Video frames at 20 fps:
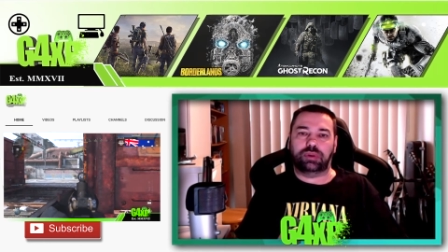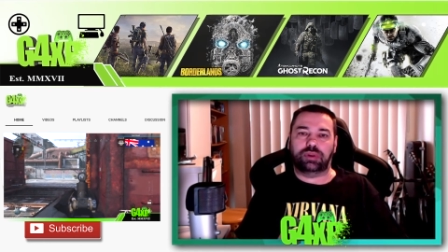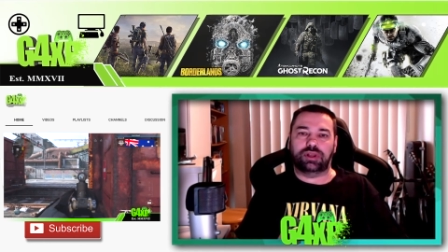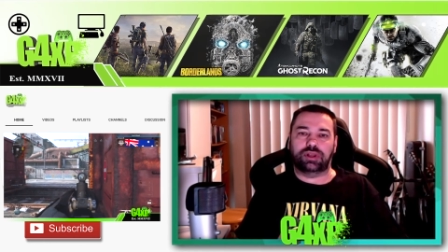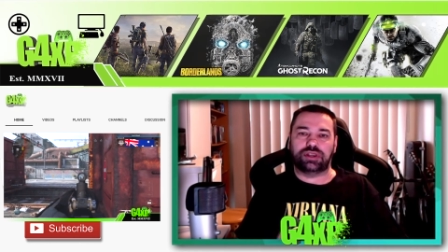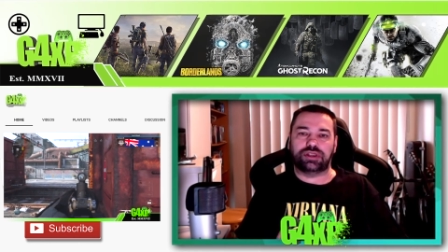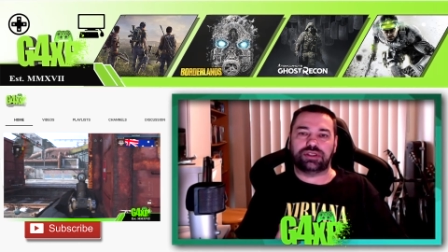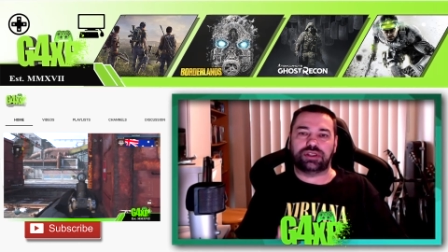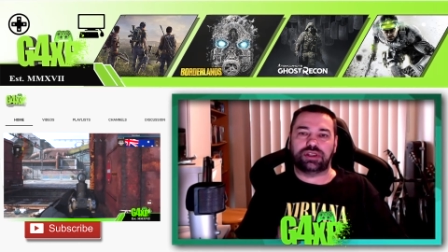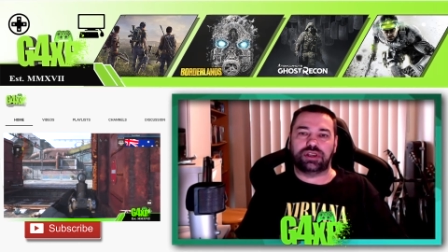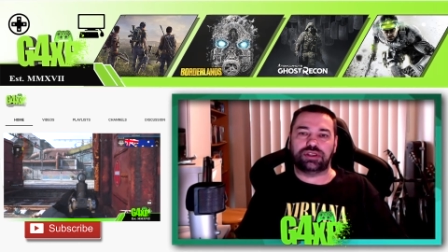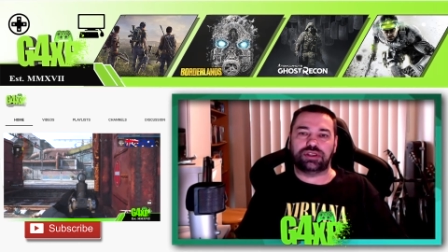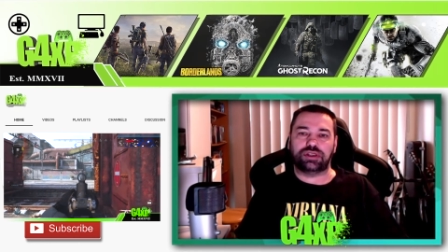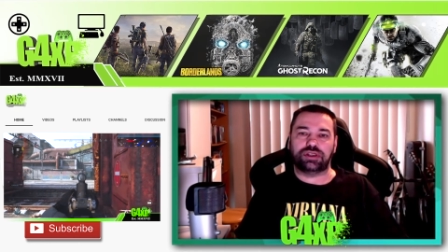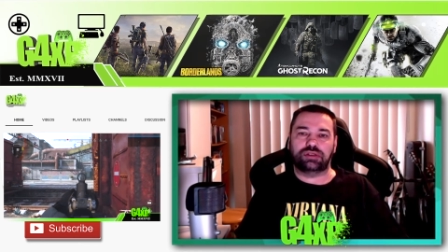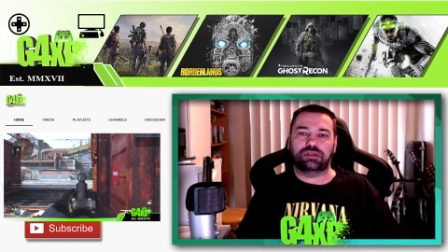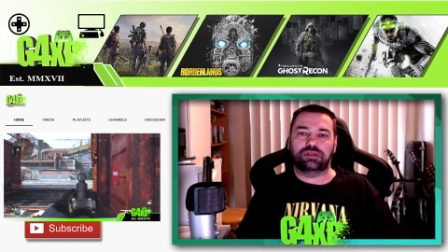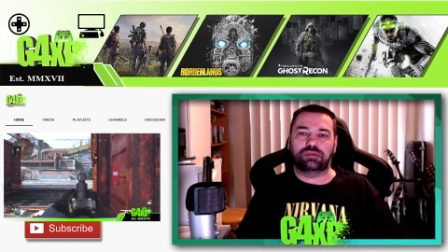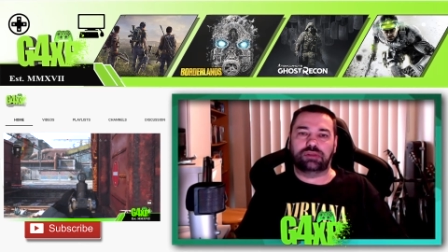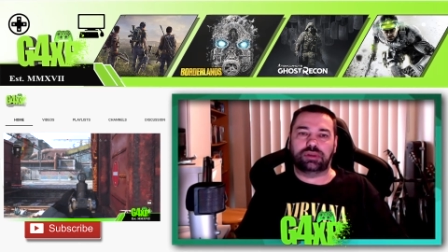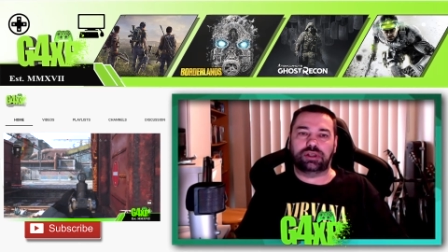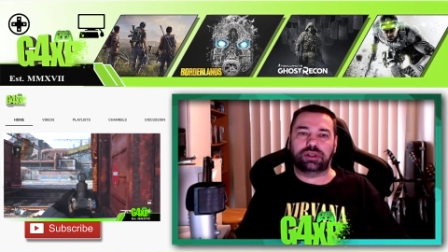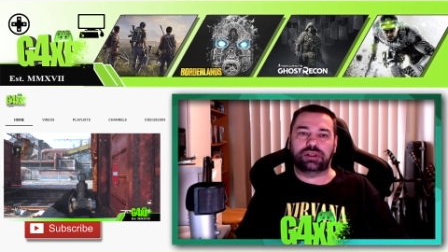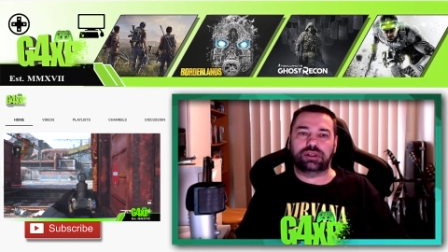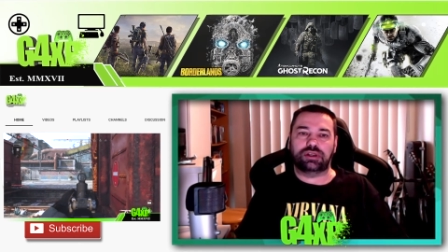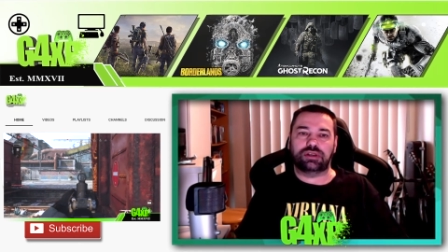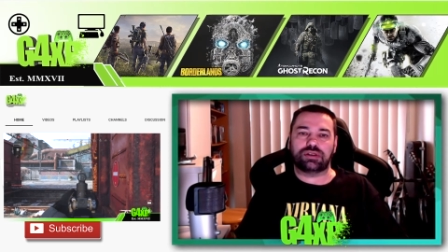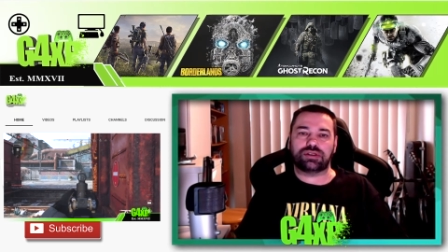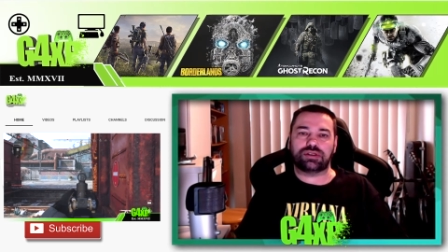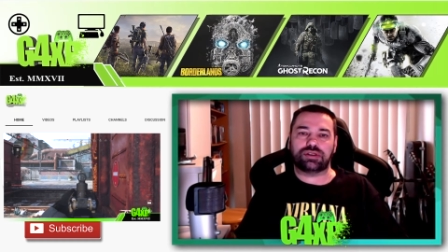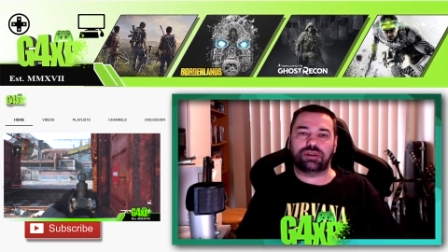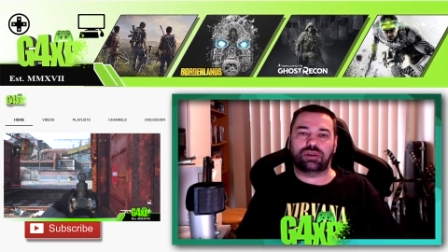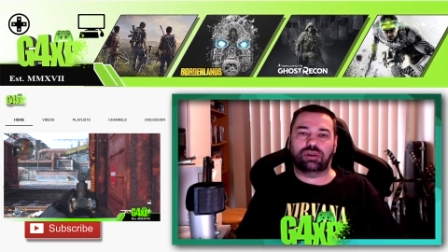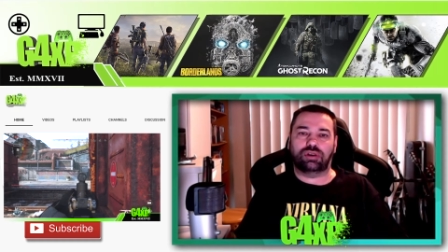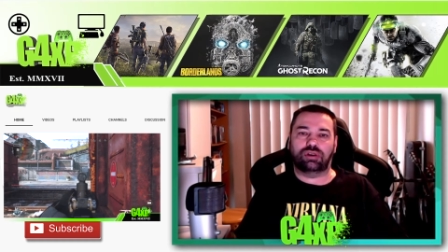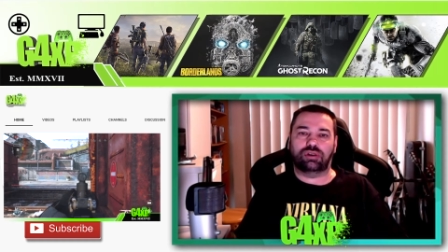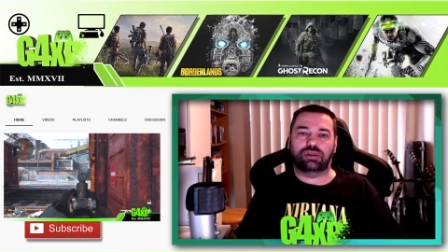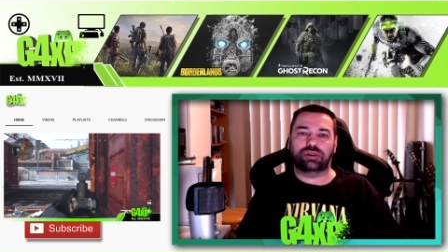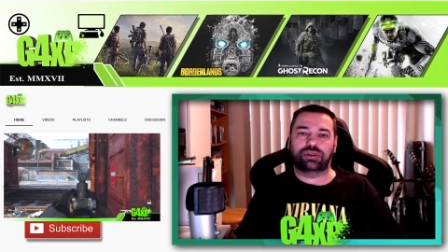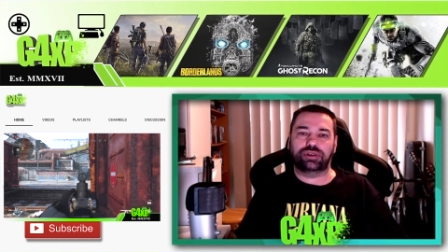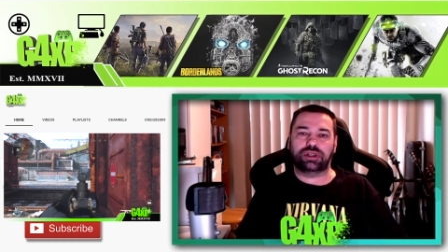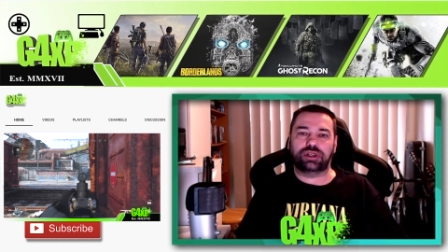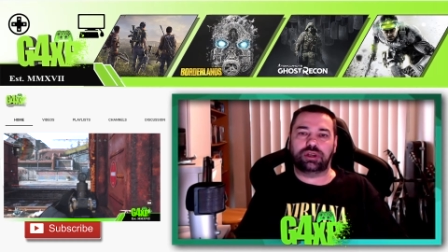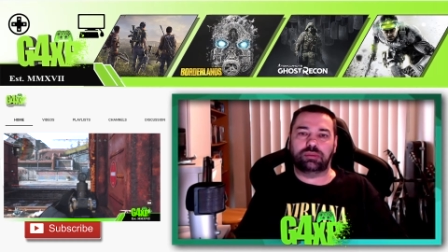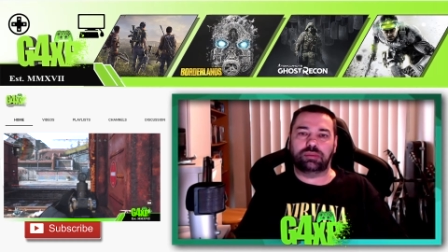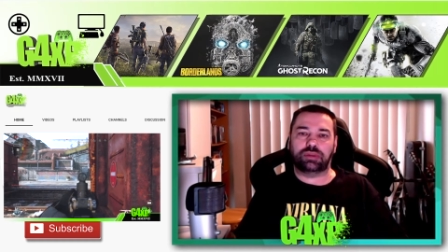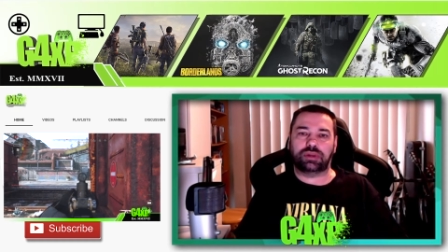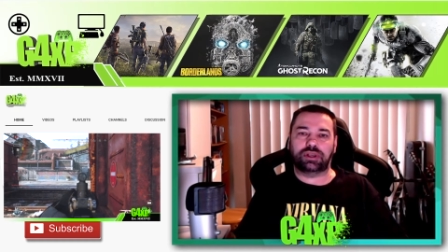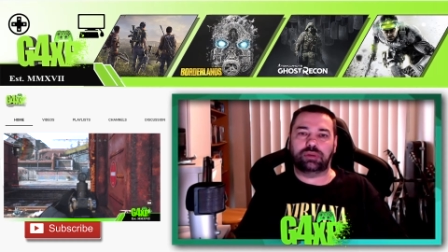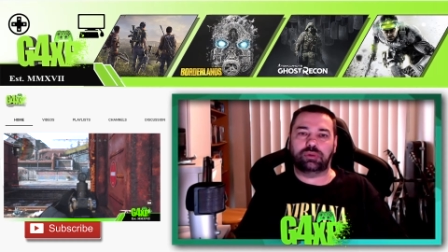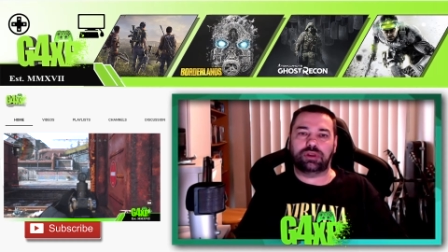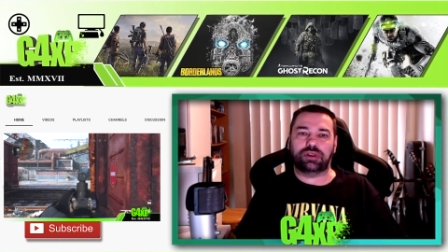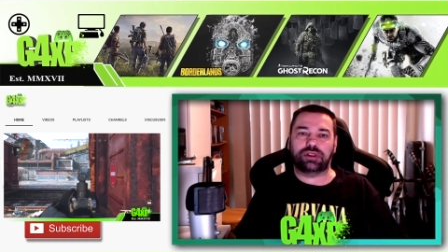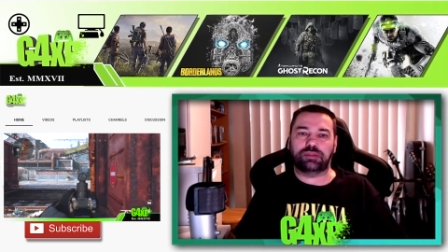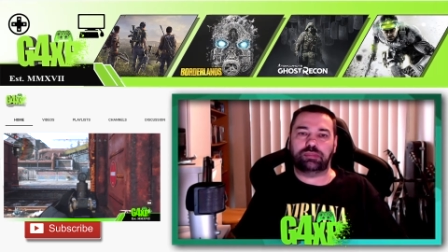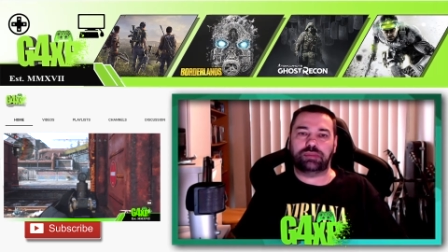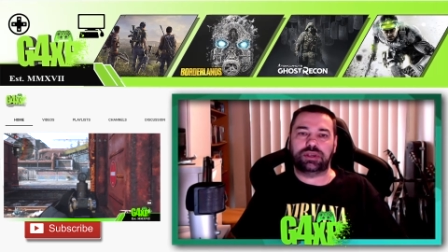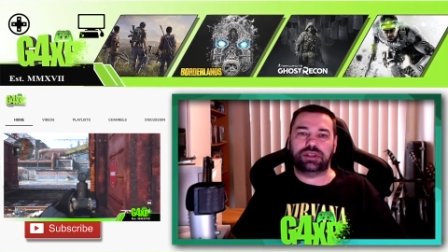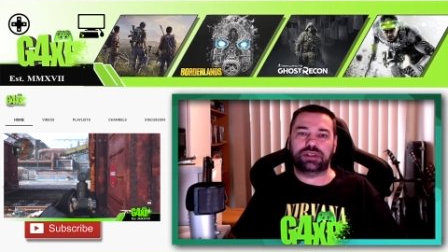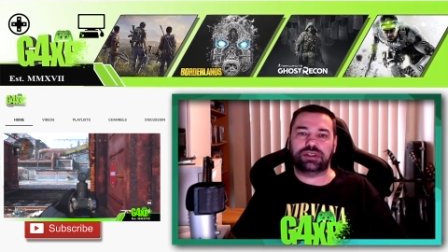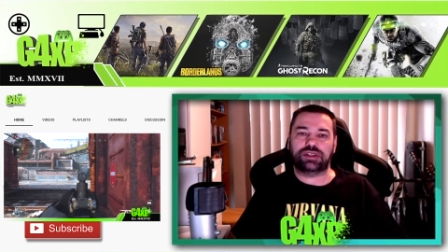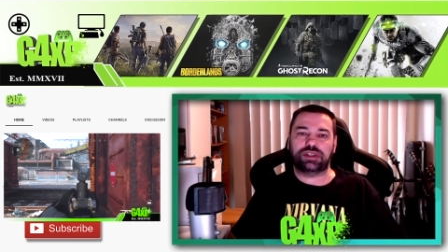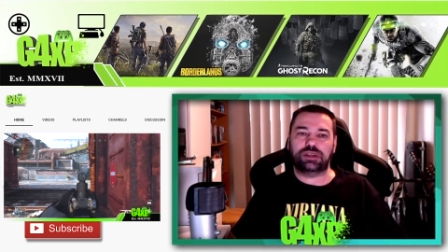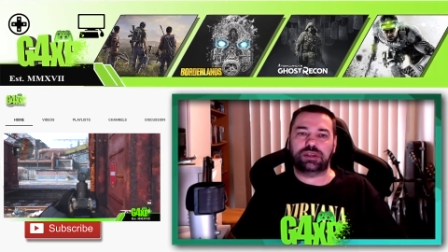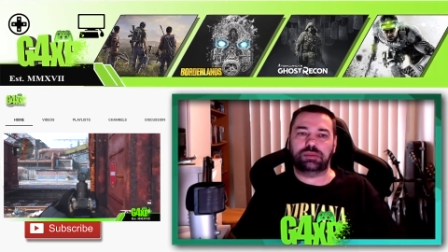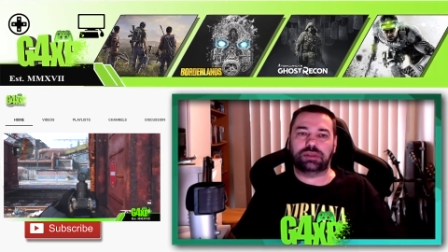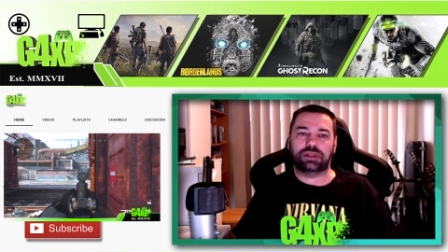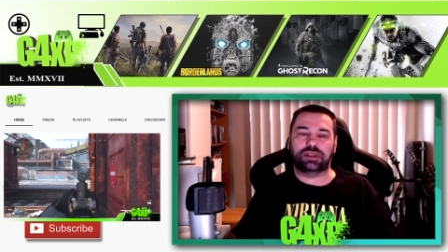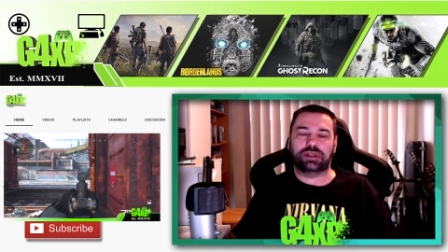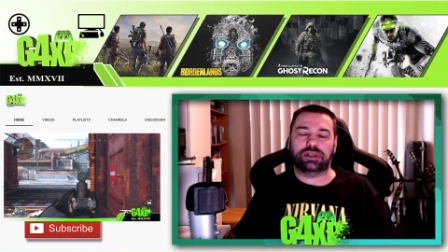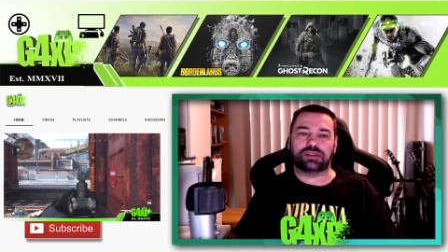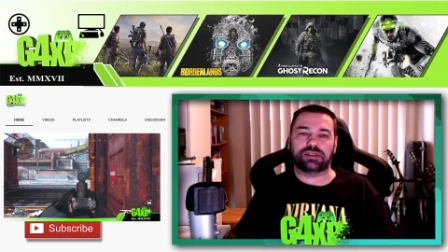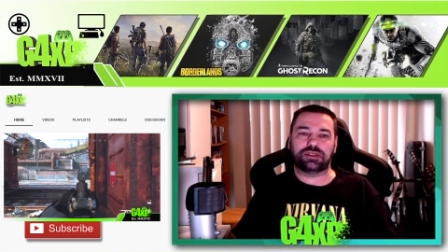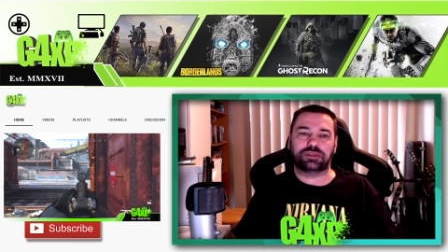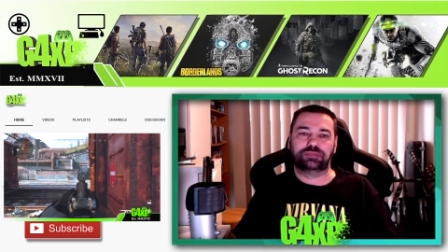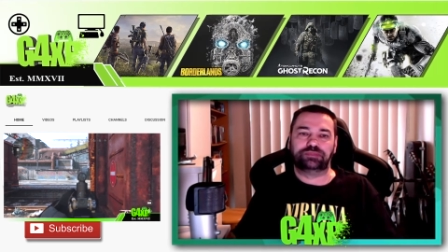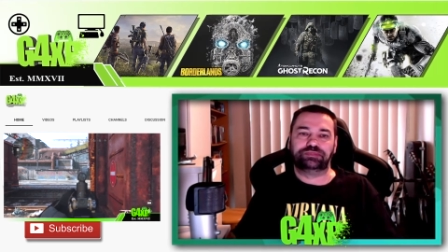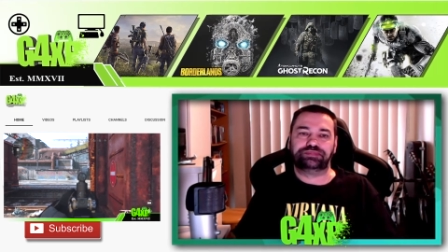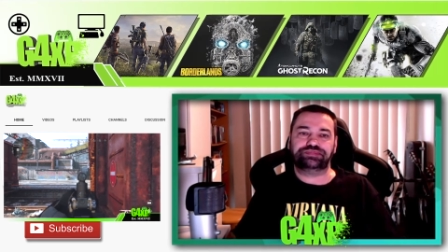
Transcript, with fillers: PlayStation players or you can play with PC players,